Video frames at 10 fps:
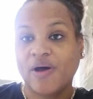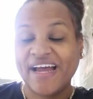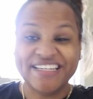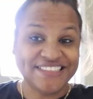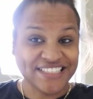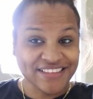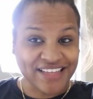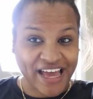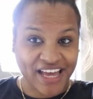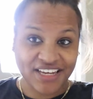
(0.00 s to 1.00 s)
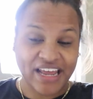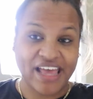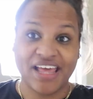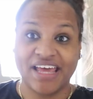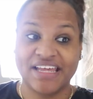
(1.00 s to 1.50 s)
So I did that,
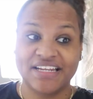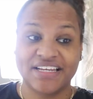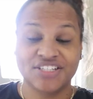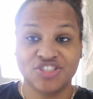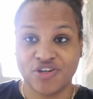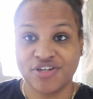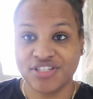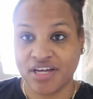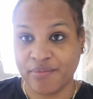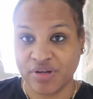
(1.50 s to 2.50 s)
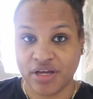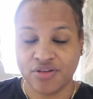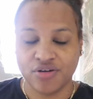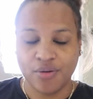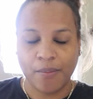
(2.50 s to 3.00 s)
and it started to come
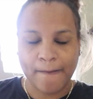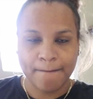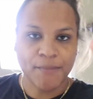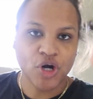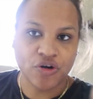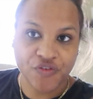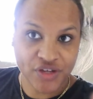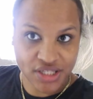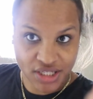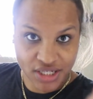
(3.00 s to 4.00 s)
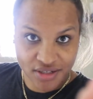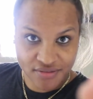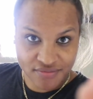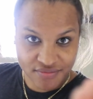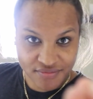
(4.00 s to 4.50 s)
together perfectly.
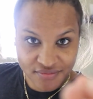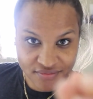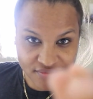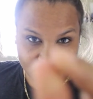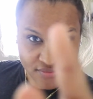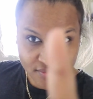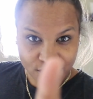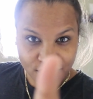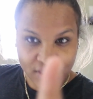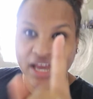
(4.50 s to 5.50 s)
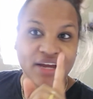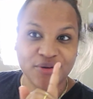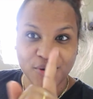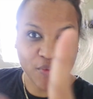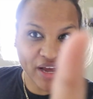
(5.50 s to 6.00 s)
I
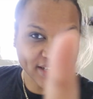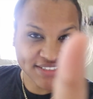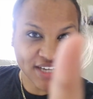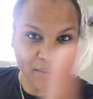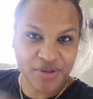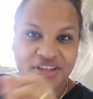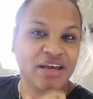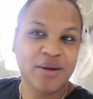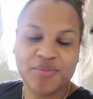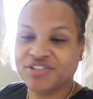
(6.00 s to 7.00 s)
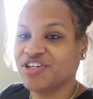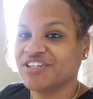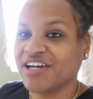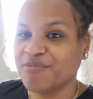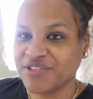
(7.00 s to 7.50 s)
don't know why I stopped, but it
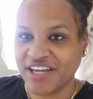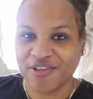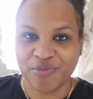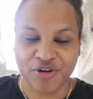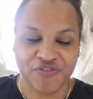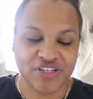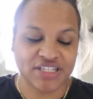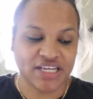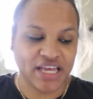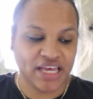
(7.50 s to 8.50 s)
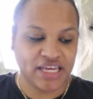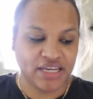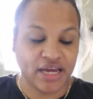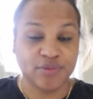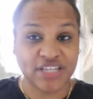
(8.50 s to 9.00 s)
started to come together perfectly,
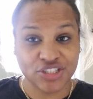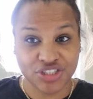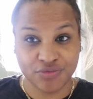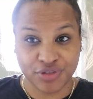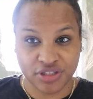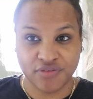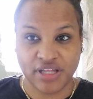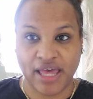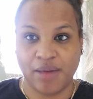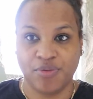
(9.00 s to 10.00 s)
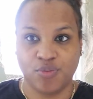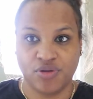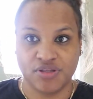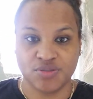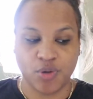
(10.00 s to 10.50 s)
and I was actually really, really happy
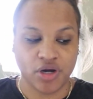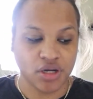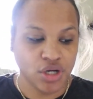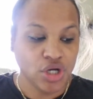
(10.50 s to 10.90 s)
with this part.